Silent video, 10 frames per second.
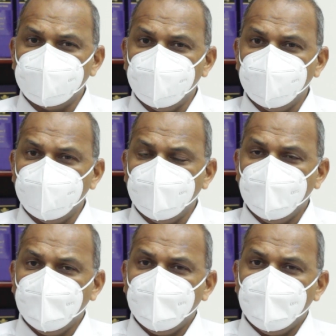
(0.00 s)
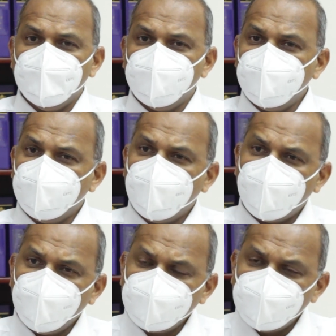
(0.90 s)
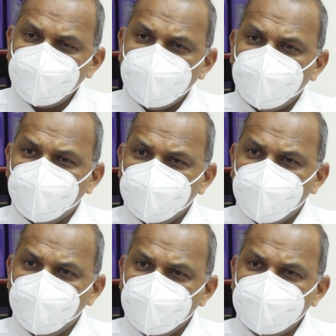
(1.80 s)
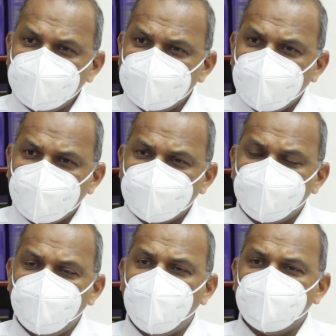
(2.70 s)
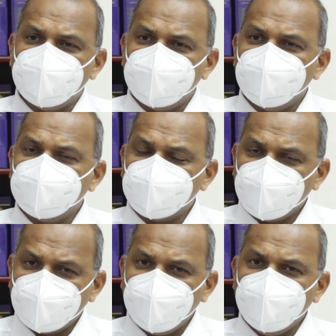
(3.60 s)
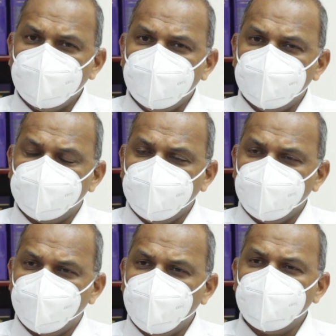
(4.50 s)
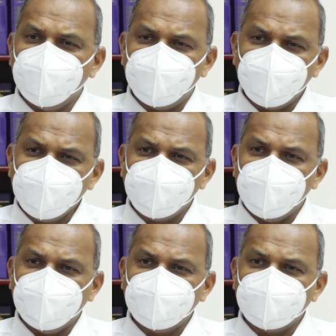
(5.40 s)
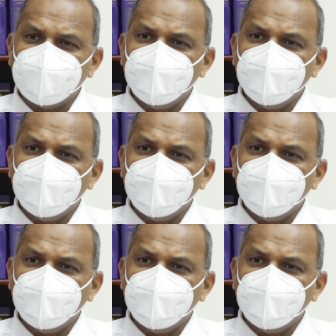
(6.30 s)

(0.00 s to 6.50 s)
So we are not out of the woods as yet, but certainly there's been great improvement